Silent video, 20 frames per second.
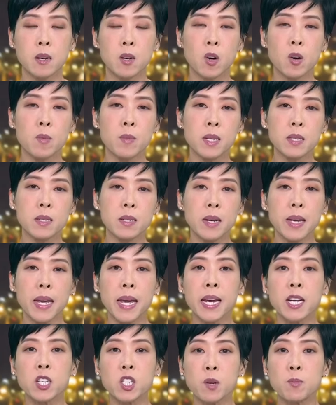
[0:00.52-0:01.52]
Law Minister
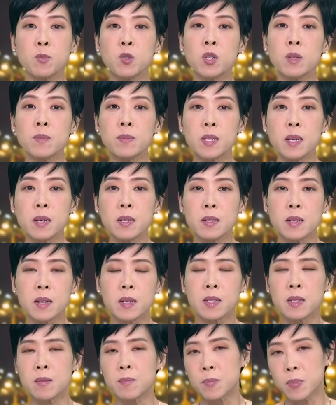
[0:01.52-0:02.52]
K Shanmugam says
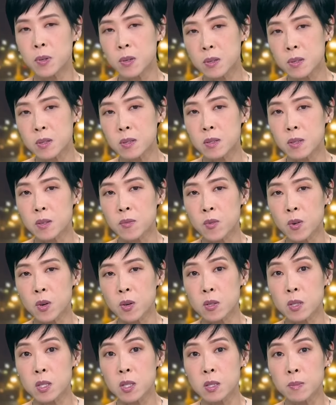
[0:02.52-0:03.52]
it's important
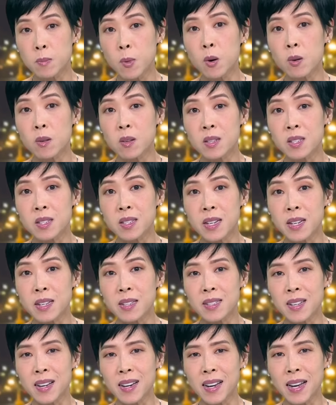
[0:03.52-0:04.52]
for small
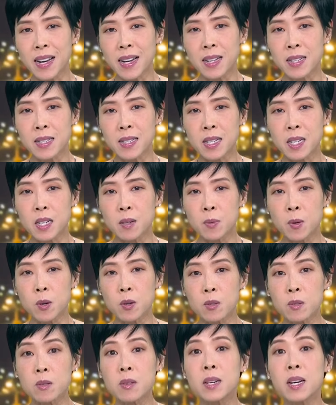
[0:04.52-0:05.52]
states like
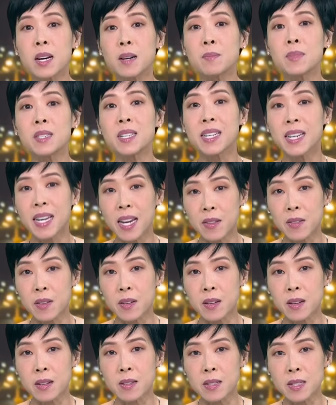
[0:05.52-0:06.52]
Singapore to come
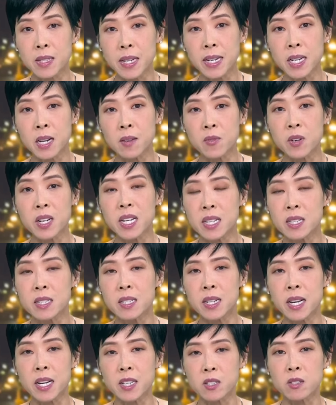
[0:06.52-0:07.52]
together and stand up for
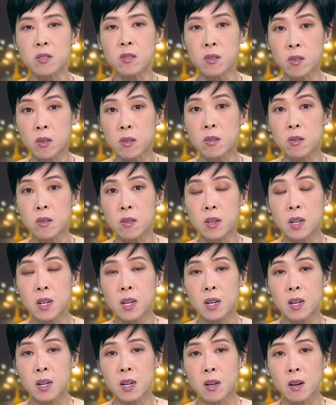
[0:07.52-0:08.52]
international law.
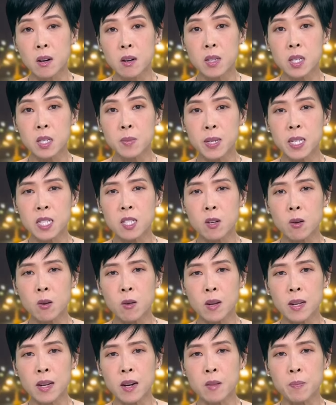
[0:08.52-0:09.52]
Well, this means
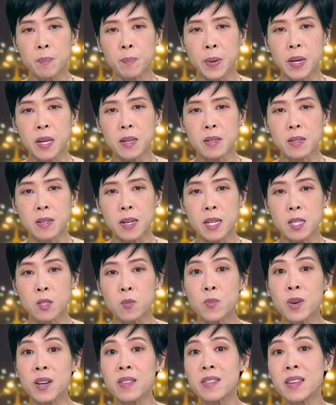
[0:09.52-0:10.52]
calling out big
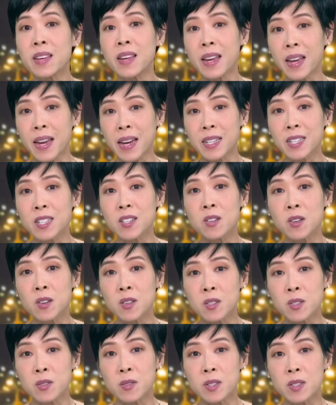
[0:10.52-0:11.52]
states when they act
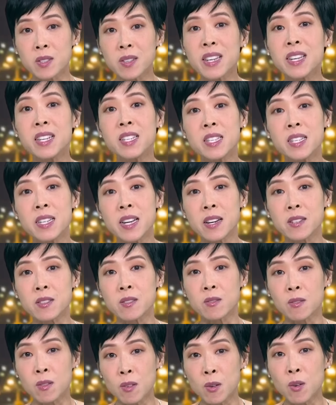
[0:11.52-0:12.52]
contrary to
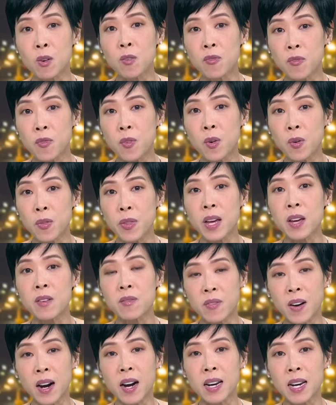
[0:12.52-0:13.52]
international law for
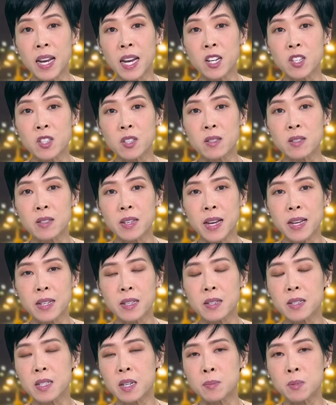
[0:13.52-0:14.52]
their violations
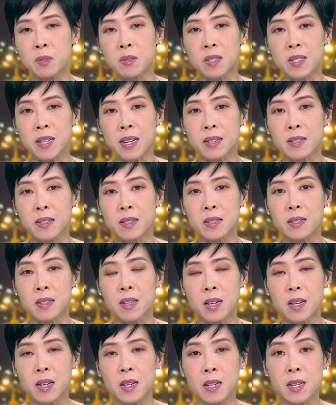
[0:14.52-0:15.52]
and double
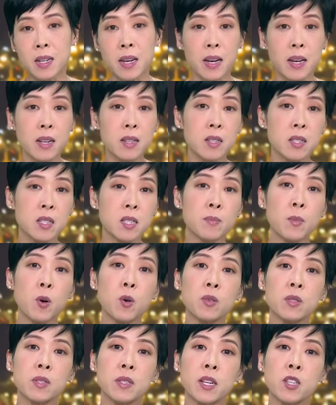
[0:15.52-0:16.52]
standards. He adds
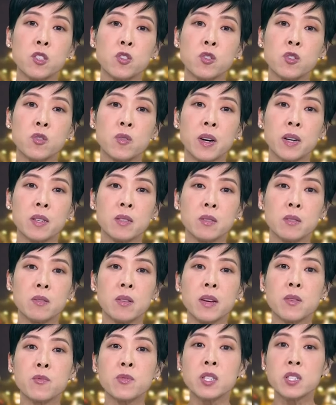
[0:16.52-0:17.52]
small states should try
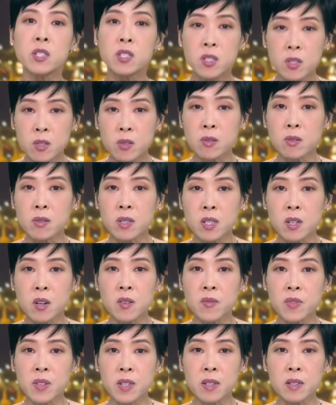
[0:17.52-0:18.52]
to restore
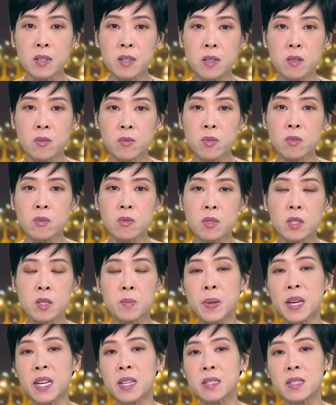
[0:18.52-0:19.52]
confidence in the
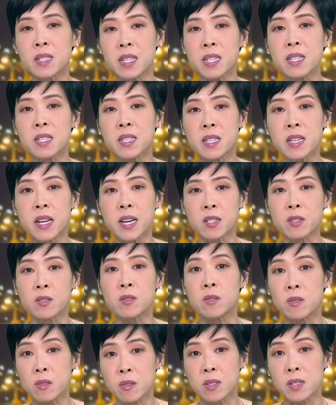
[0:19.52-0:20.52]
rules-based
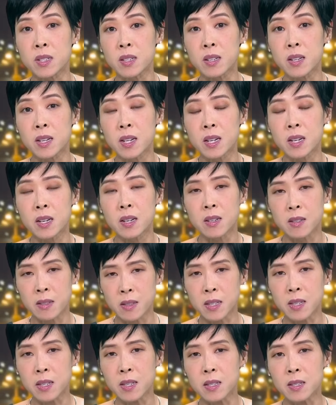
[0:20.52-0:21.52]
international order.
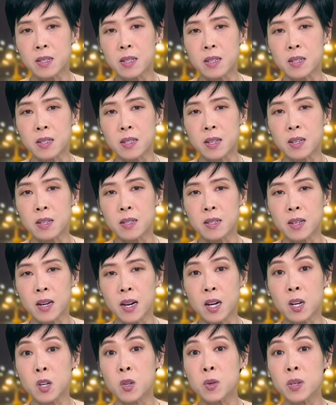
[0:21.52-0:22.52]
These, he says,
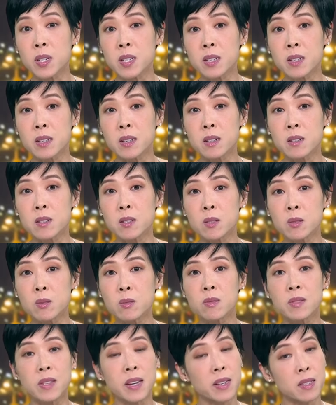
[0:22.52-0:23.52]
are critical
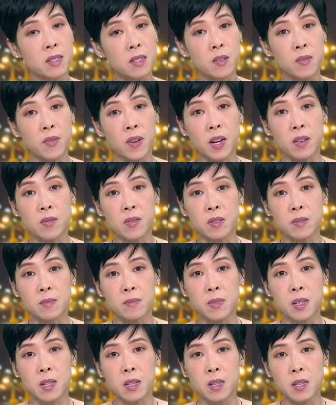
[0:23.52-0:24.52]
to their survival.